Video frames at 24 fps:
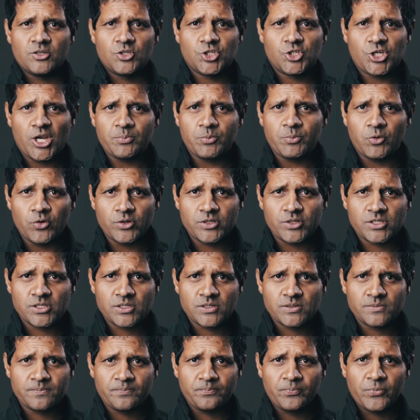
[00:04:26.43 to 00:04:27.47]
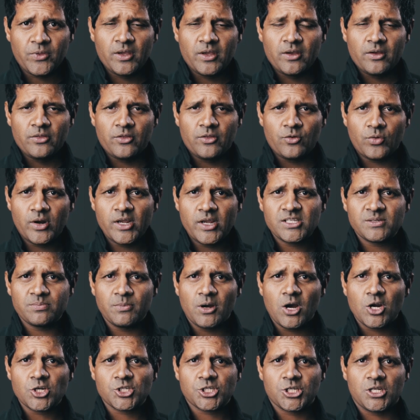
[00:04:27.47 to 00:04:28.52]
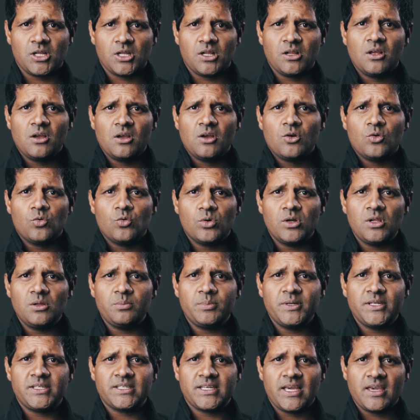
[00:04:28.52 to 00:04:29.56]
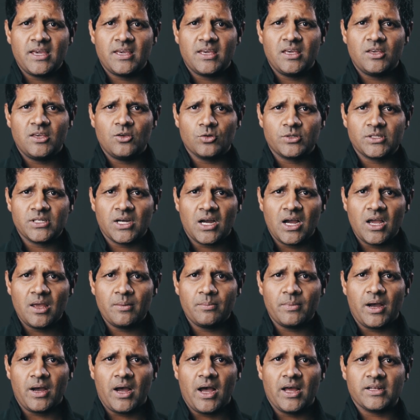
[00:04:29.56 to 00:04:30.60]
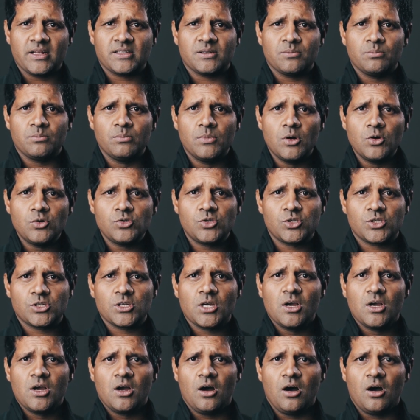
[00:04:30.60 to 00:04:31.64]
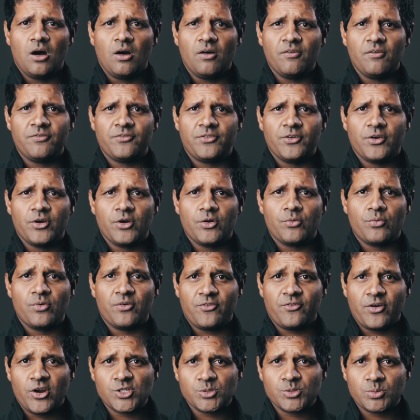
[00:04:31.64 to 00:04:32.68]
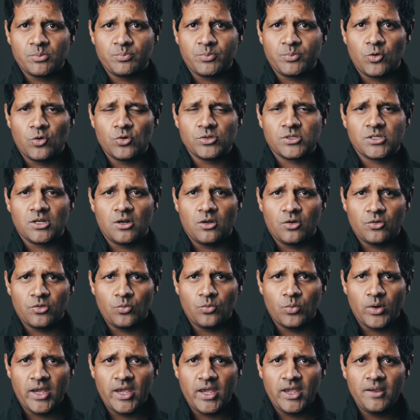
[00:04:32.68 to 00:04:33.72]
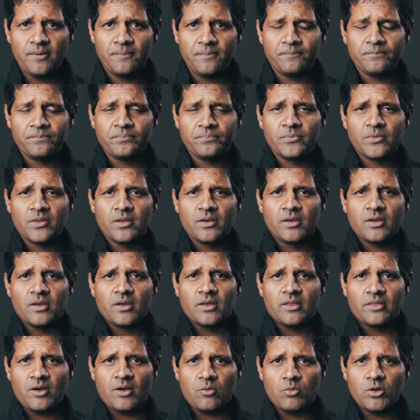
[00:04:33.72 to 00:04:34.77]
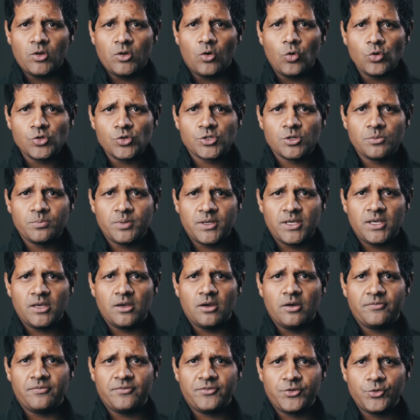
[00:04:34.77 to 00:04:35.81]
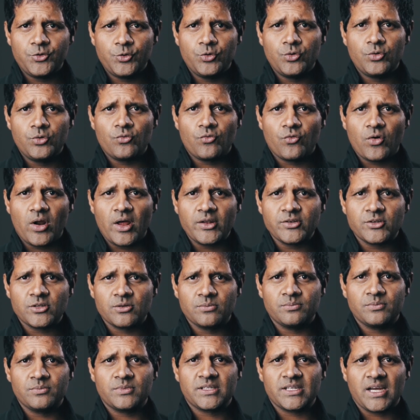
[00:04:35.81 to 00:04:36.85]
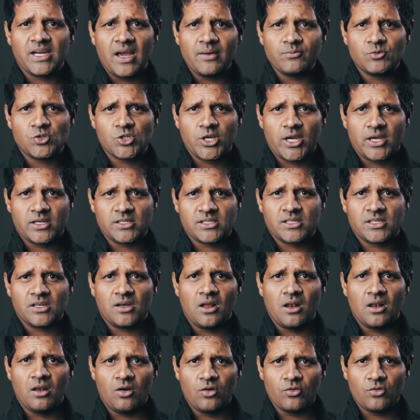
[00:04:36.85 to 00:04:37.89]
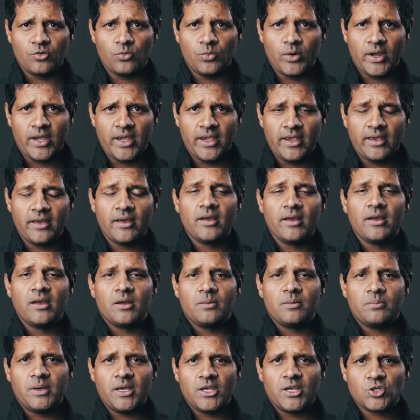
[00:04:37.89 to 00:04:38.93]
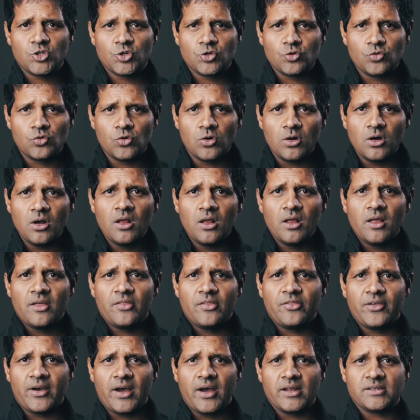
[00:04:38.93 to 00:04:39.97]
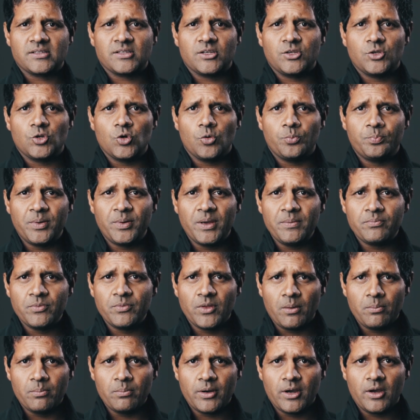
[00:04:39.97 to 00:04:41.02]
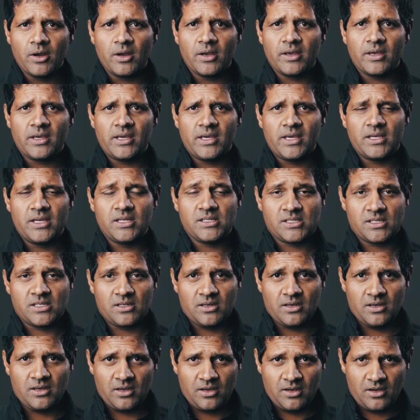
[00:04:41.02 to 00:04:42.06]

Checkpoints. The race marshal will be taking your time at most of the refreshment points along the way. There will also be a few random time checks along the way. Make sure that your bib number is